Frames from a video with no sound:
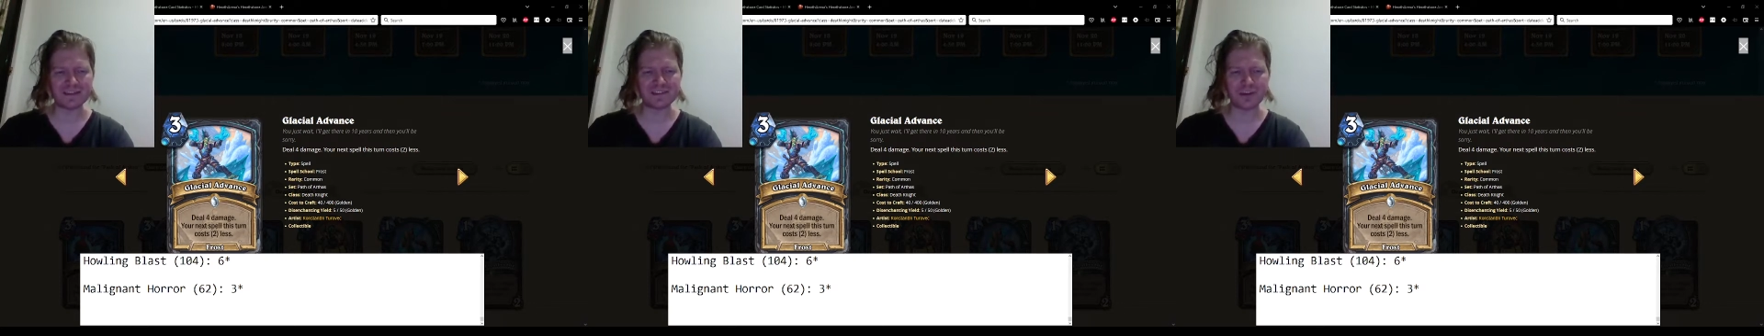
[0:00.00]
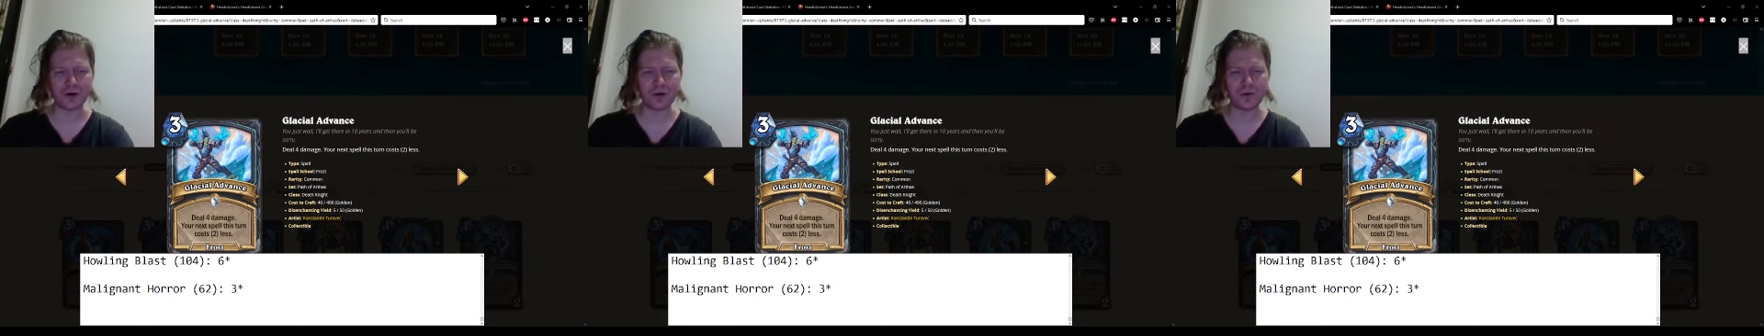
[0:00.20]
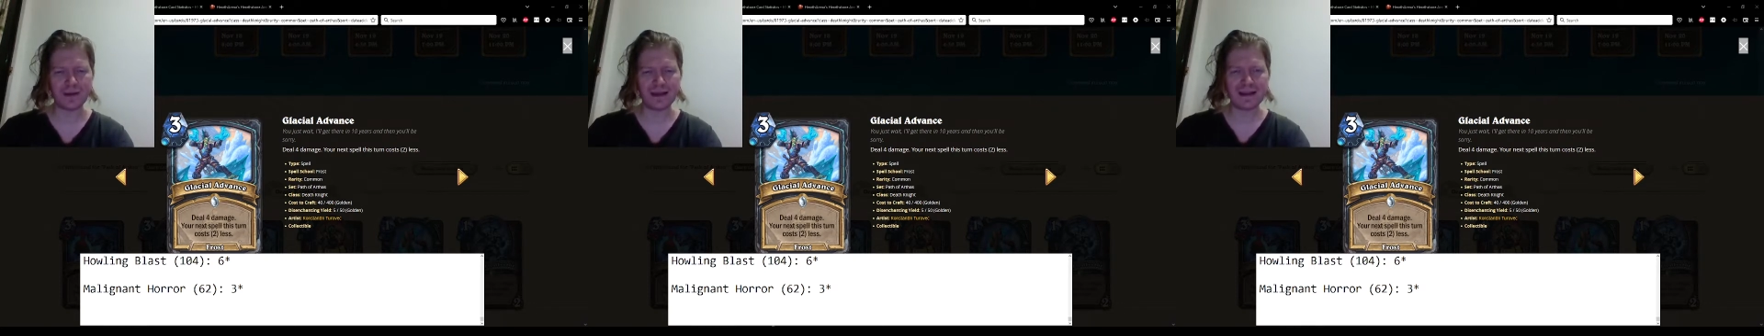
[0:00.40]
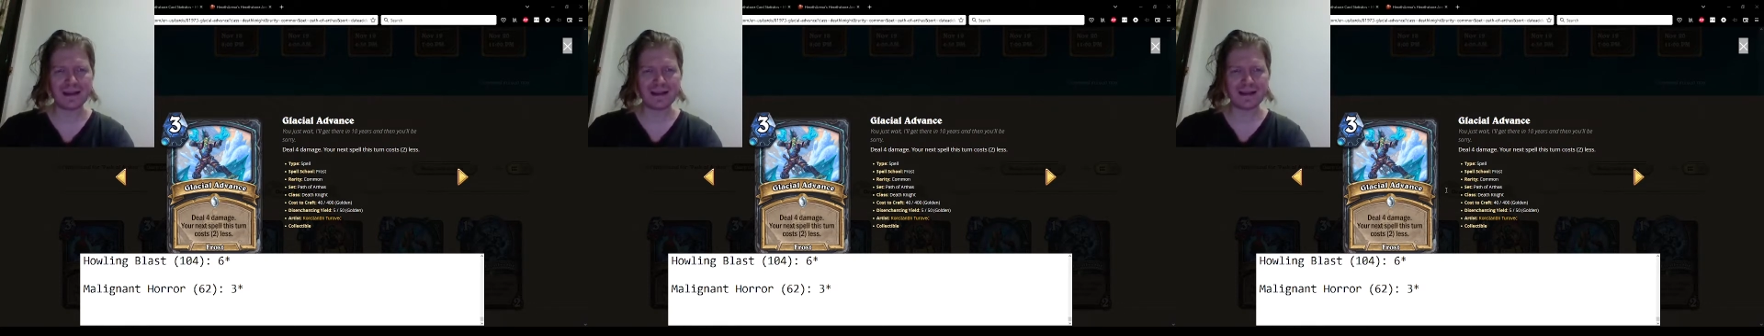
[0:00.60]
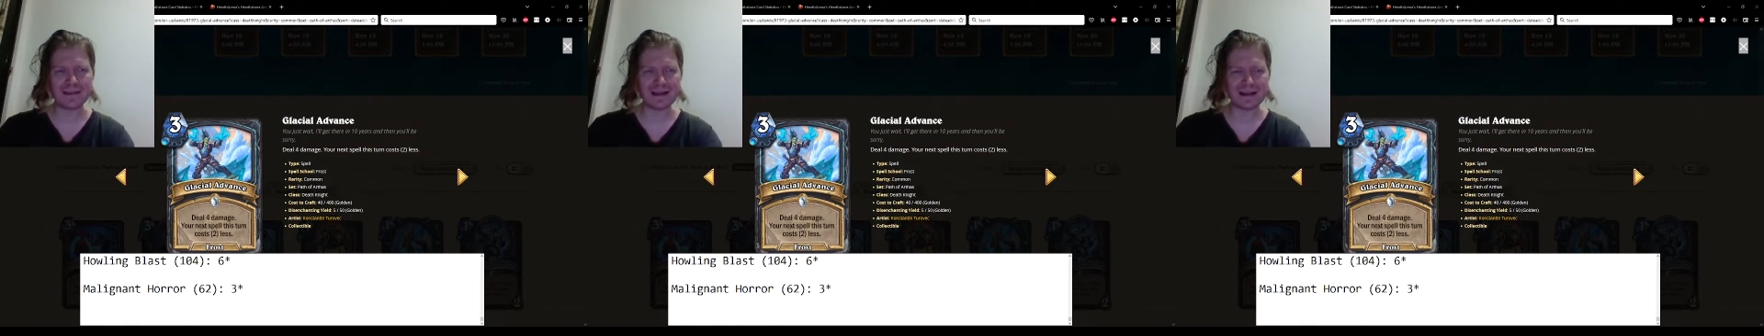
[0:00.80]
so
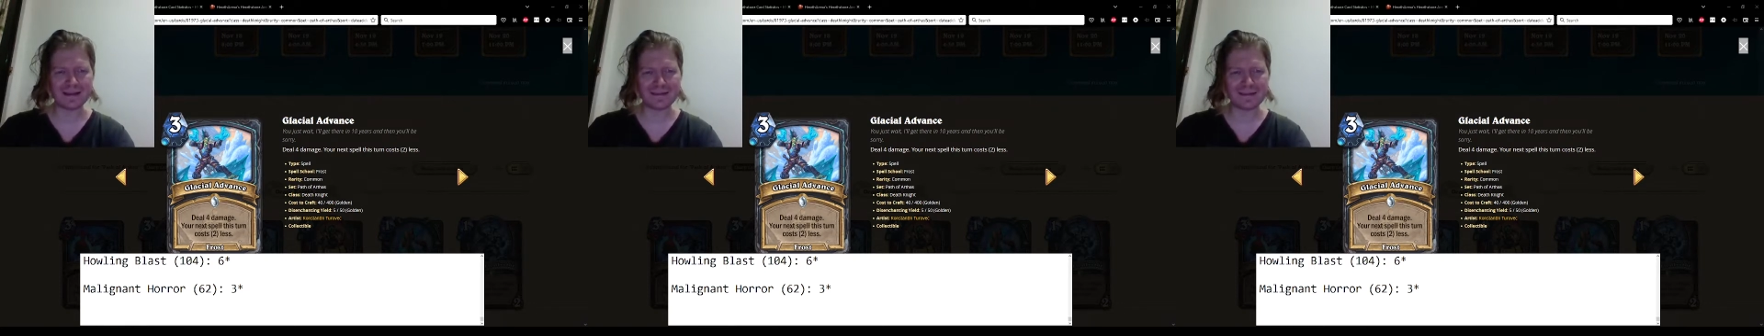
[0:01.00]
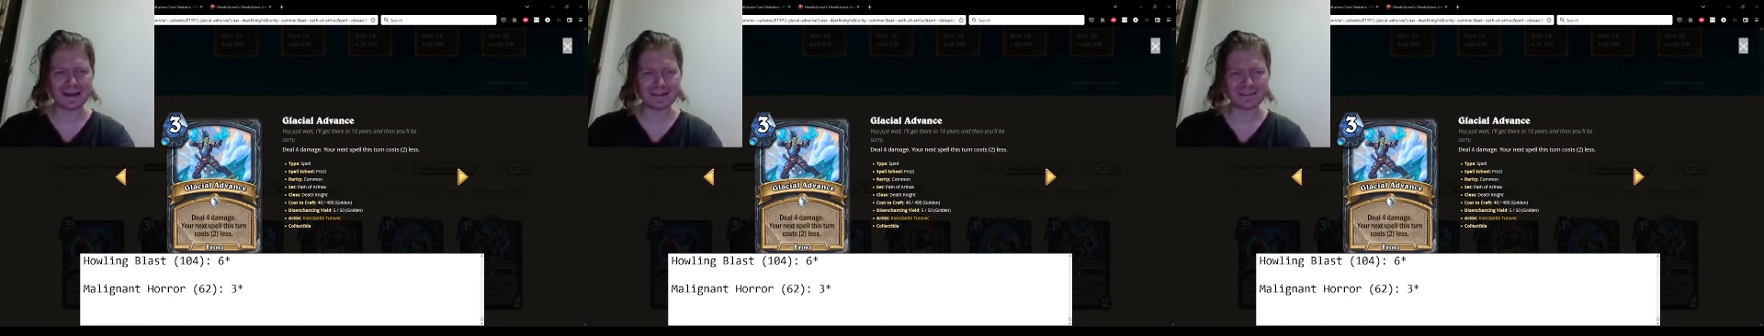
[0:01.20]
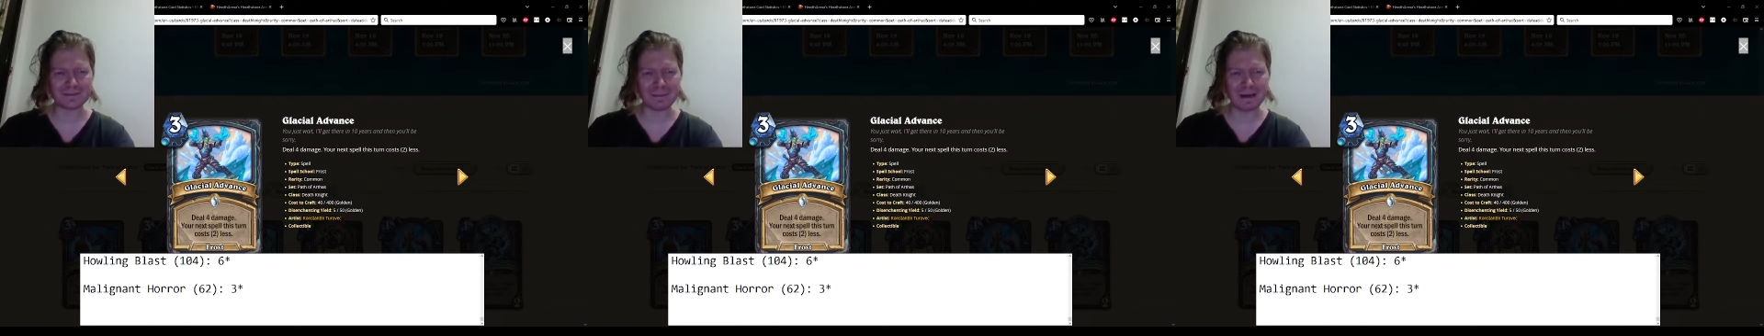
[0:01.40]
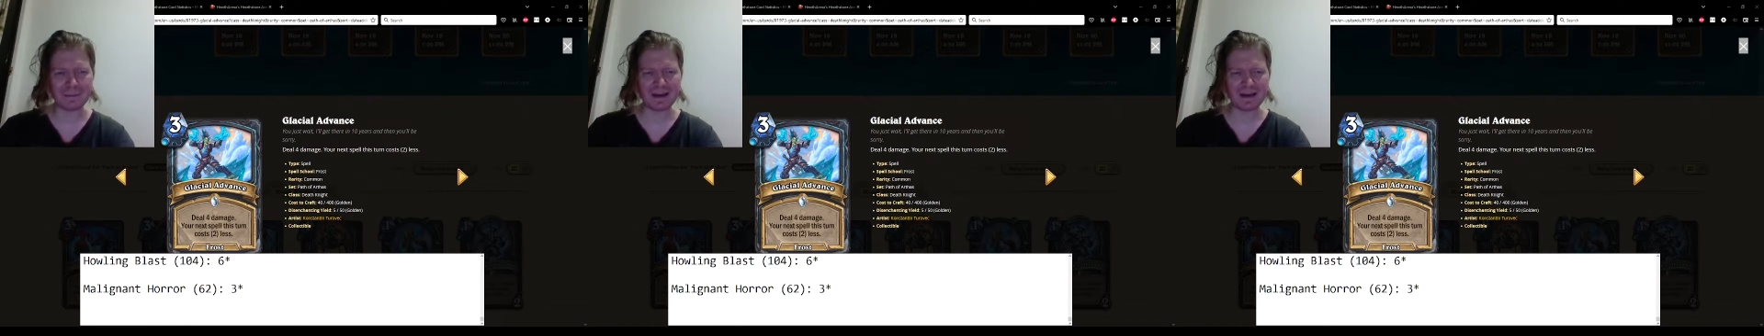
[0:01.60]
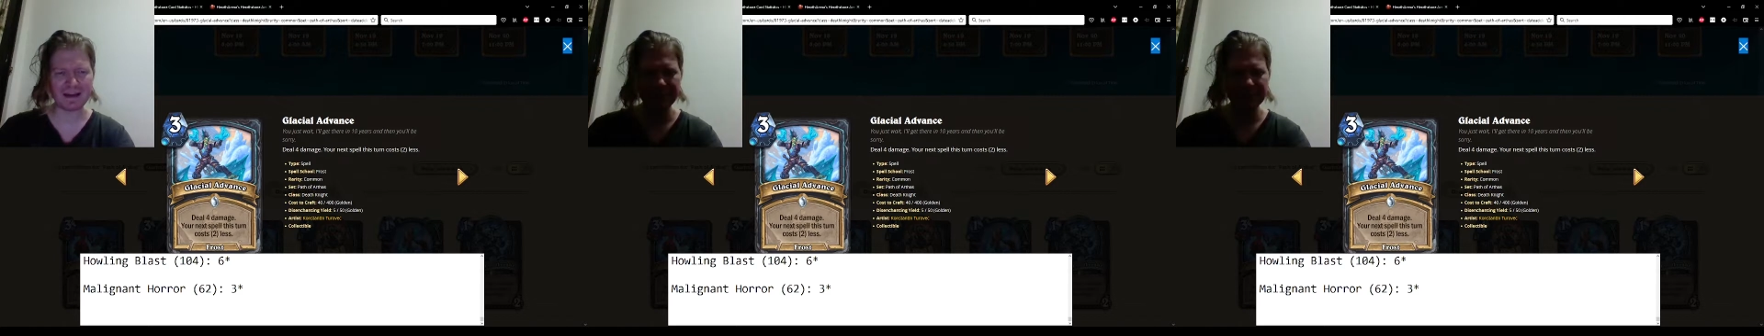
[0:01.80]
that's my bad on